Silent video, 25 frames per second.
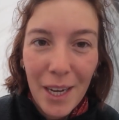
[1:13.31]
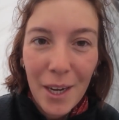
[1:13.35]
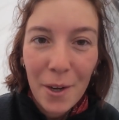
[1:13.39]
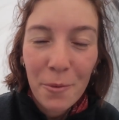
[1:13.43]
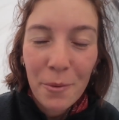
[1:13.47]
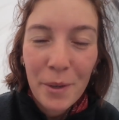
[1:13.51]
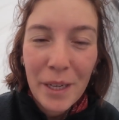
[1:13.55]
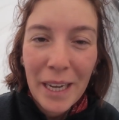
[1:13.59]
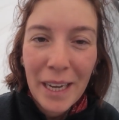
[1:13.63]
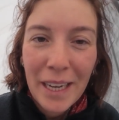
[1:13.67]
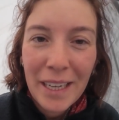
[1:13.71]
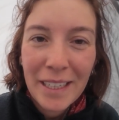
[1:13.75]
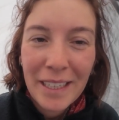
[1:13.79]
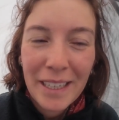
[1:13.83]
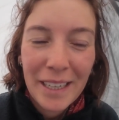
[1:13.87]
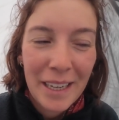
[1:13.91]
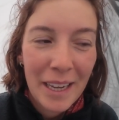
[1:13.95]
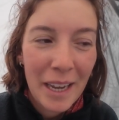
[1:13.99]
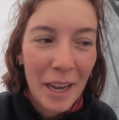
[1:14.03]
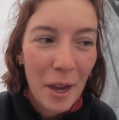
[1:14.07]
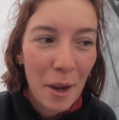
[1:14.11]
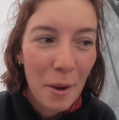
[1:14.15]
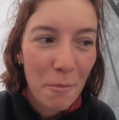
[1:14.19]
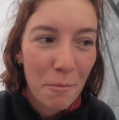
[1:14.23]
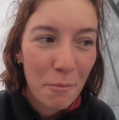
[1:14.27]
We had a
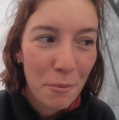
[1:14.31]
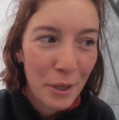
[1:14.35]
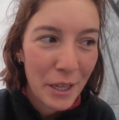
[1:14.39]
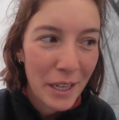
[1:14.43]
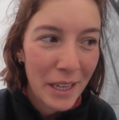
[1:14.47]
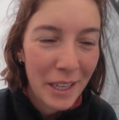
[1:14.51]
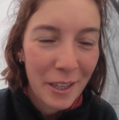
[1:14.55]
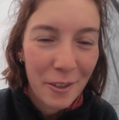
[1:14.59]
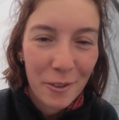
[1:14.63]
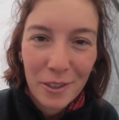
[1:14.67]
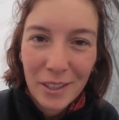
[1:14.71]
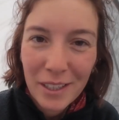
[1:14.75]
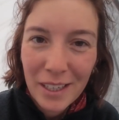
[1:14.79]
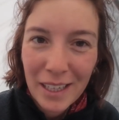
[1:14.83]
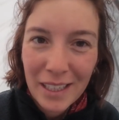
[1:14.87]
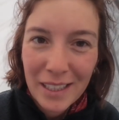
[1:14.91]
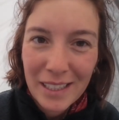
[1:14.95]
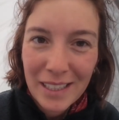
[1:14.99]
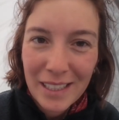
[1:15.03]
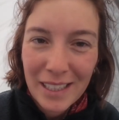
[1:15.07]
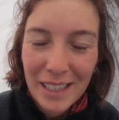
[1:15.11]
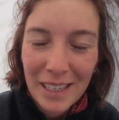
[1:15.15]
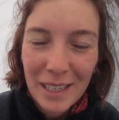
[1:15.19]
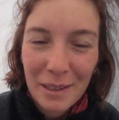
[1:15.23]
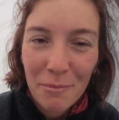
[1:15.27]
pretty good
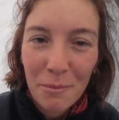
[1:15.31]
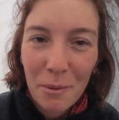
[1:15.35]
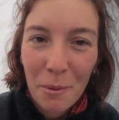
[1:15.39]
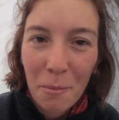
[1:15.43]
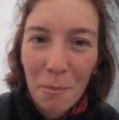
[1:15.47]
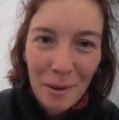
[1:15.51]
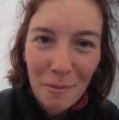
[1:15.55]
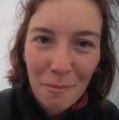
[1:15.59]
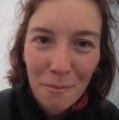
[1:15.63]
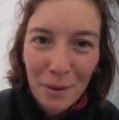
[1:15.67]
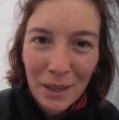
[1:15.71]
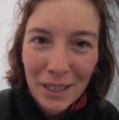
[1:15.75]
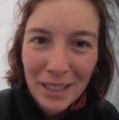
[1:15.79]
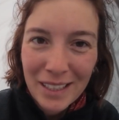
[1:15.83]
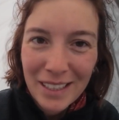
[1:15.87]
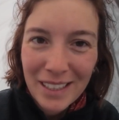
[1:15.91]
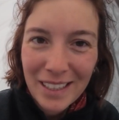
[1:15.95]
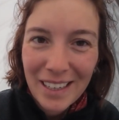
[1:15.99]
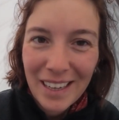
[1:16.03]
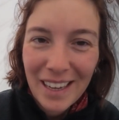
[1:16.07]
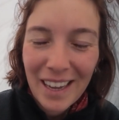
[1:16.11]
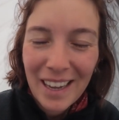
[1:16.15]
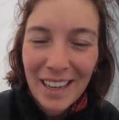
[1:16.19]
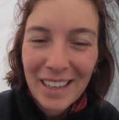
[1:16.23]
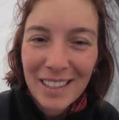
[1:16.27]
night's sleep, but
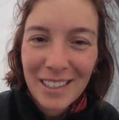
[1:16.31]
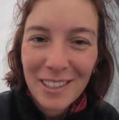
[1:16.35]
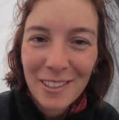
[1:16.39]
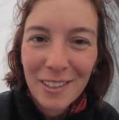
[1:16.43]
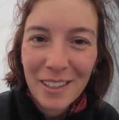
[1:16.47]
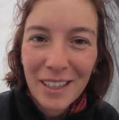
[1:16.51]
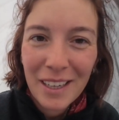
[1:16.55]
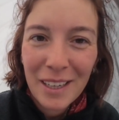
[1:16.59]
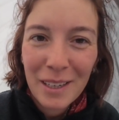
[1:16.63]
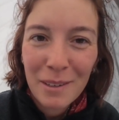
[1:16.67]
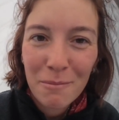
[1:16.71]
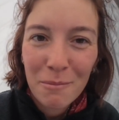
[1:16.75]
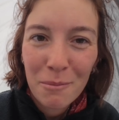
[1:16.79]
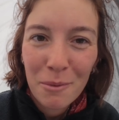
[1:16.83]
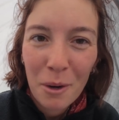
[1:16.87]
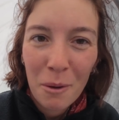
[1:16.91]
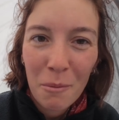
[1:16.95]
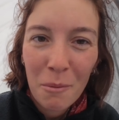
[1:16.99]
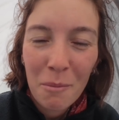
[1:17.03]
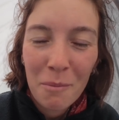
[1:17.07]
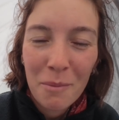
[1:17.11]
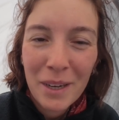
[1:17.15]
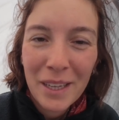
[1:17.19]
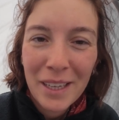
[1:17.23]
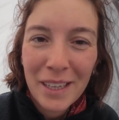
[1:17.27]
as you can
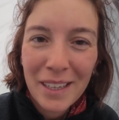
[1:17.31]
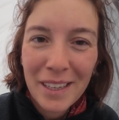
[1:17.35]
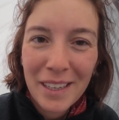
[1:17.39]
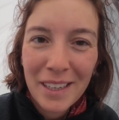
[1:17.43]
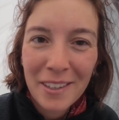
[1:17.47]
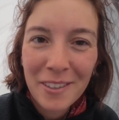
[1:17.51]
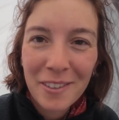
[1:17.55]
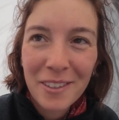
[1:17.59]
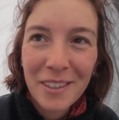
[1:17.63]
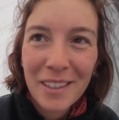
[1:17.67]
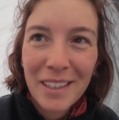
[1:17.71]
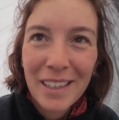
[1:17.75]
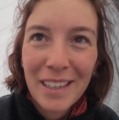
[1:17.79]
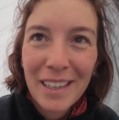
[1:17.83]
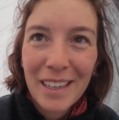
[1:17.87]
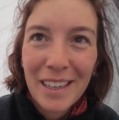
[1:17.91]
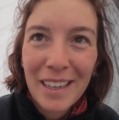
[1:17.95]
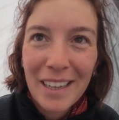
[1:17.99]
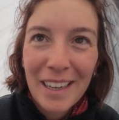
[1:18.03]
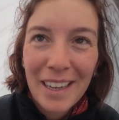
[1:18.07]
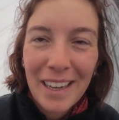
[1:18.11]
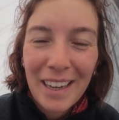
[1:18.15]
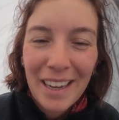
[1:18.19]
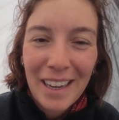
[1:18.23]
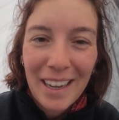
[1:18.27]
probably hear,
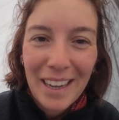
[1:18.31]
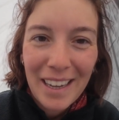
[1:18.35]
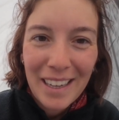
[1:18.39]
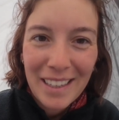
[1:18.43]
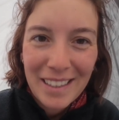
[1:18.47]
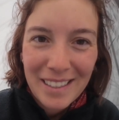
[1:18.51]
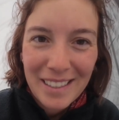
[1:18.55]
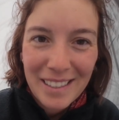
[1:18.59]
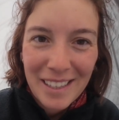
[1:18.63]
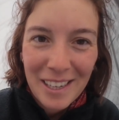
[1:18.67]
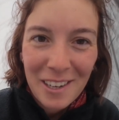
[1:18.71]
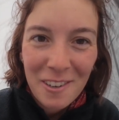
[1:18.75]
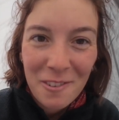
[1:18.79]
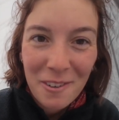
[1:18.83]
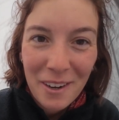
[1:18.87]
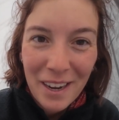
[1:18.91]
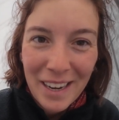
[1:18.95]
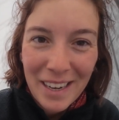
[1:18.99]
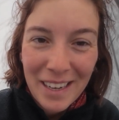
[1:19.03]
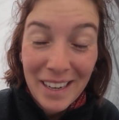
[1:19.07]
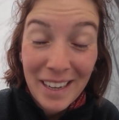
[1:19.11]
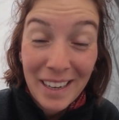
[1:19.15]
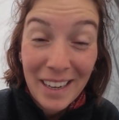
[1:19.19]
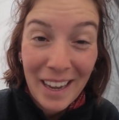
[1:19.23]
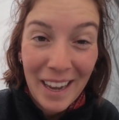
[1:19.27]
it's still
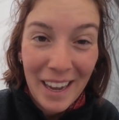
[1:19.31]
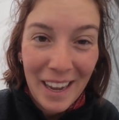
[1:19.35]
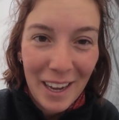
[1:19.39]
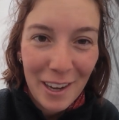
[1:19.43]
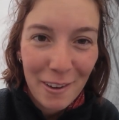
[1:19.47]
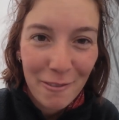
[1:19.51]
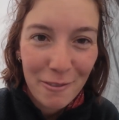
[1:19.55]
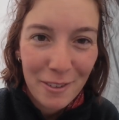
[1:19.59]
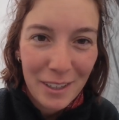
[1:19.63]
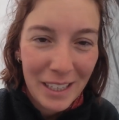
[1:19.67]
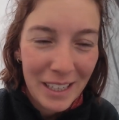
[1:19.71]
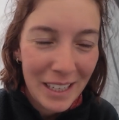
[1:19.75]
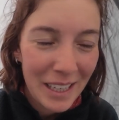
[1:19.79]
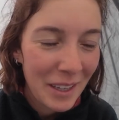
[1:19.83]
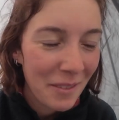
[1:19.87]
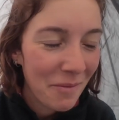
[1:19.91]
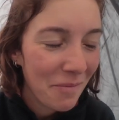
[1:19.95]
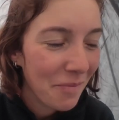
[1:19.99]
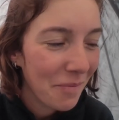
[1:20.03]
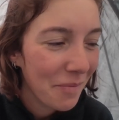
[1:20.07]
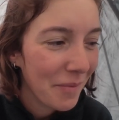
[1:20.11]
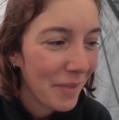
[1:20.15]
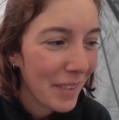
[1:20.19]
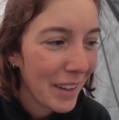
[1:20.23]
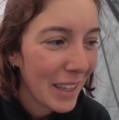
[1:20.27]
raining heavily.
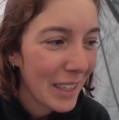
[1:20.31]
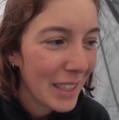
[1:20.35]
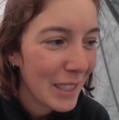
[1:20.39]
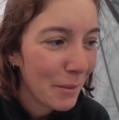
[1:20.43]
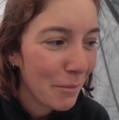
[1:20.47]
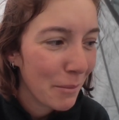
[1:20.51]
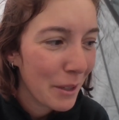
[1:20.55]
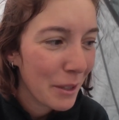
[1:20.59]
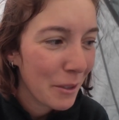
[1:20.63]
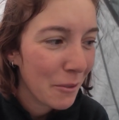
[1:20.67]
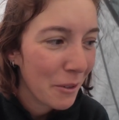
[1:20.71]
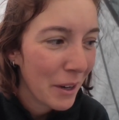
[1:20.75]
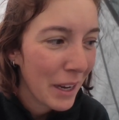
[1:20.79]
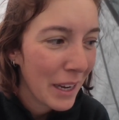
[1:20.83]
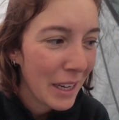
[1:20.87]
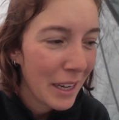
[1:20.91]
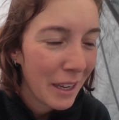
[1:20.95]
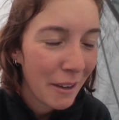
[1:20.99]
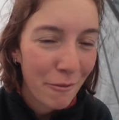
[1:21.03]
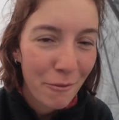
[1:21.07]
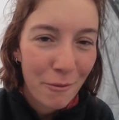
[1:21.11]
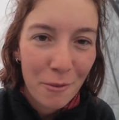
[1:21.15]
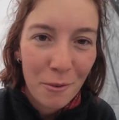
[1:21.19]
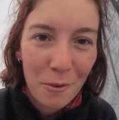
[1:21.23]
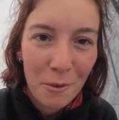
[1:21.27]
It's been
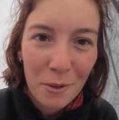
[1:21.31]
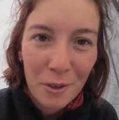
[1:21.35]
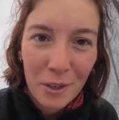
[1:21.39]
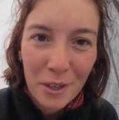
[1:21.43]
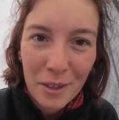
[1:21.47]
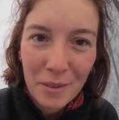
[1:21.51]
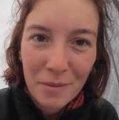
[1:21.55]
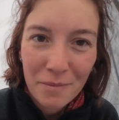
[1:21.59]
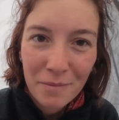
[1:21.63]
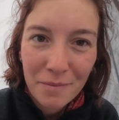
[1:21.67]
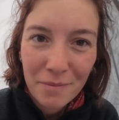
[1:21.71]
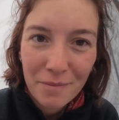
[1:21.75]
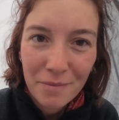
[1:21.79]
raining for